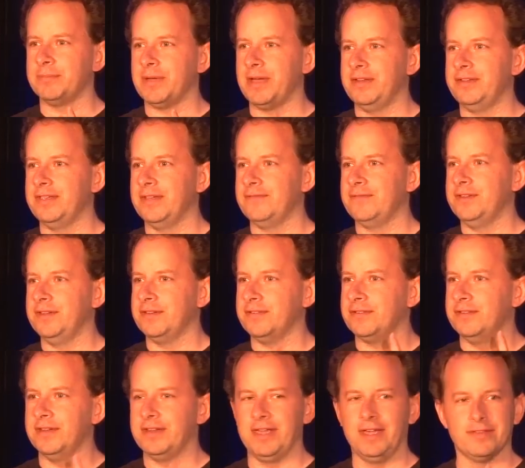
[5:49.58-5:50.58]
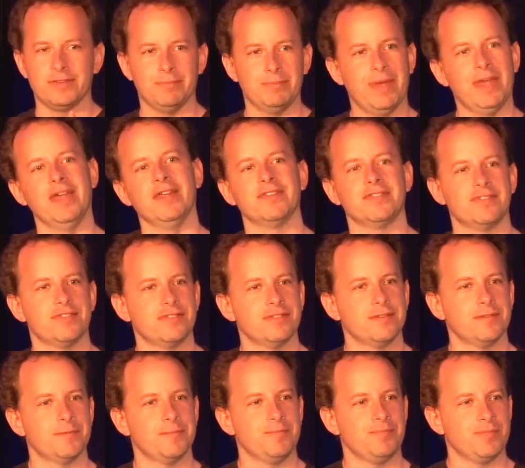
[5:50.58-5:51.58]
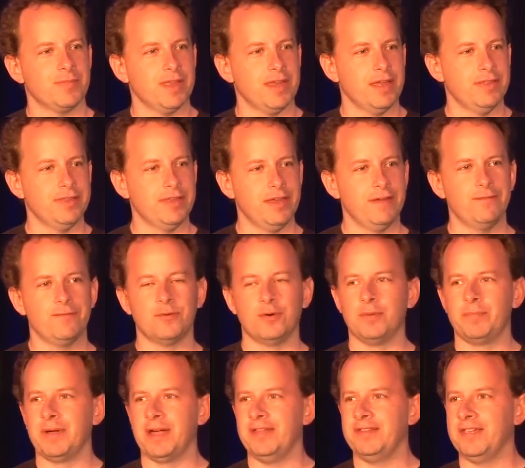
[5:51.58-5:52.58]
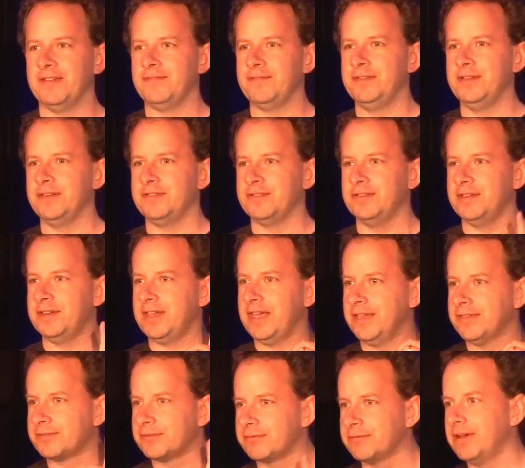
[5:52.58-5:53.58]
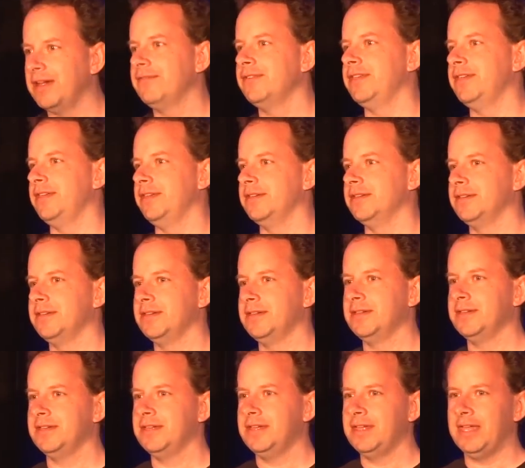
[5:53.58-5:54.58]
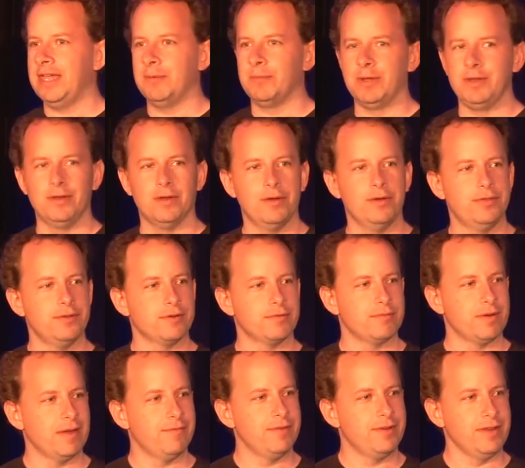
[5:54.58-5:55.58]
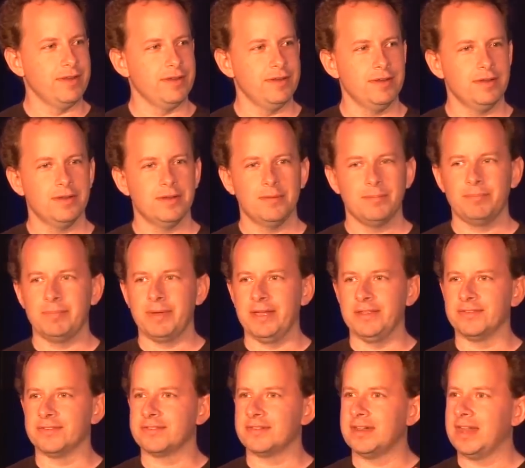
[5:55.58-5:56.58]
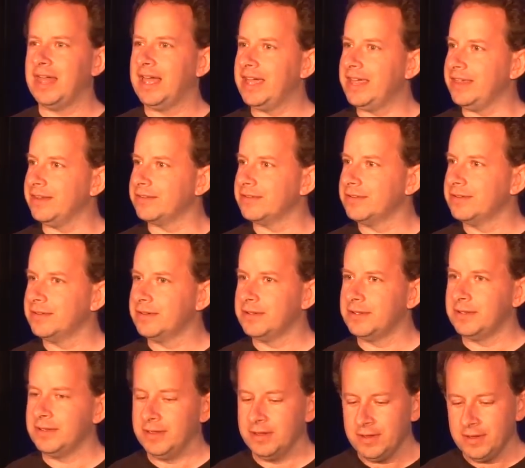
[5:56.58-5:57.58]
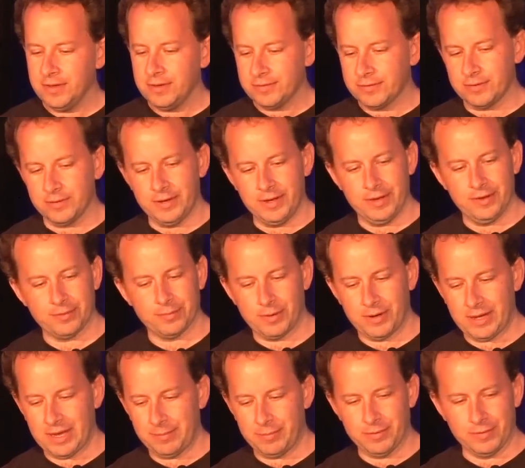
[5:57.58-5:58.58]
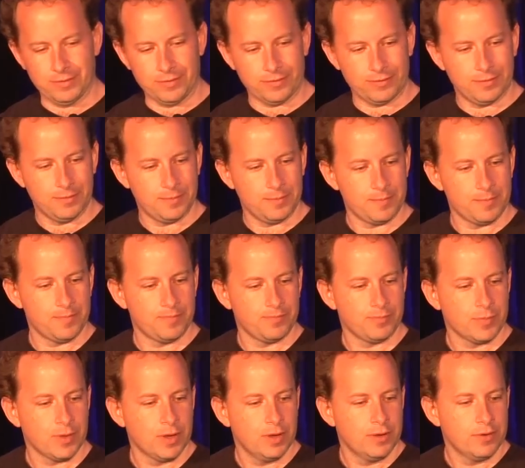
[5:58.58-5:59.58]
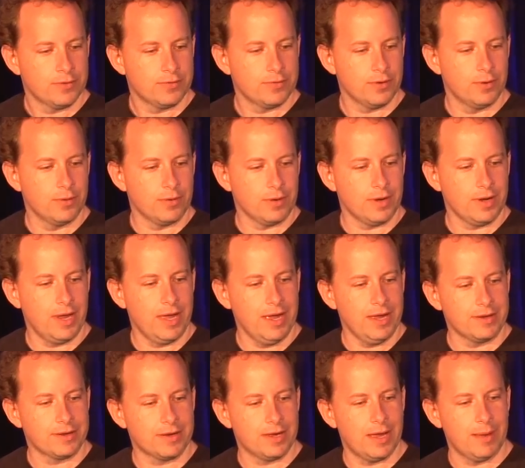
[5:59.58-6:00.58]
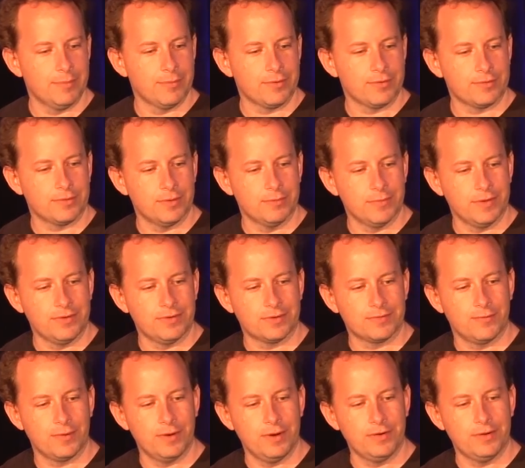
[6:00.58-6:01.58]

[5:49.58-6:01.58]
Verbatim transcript: by definition it has mass. And therefore, by definition, it has gravity. And we know that gravity bends light. So here's what happens. So light comes from this very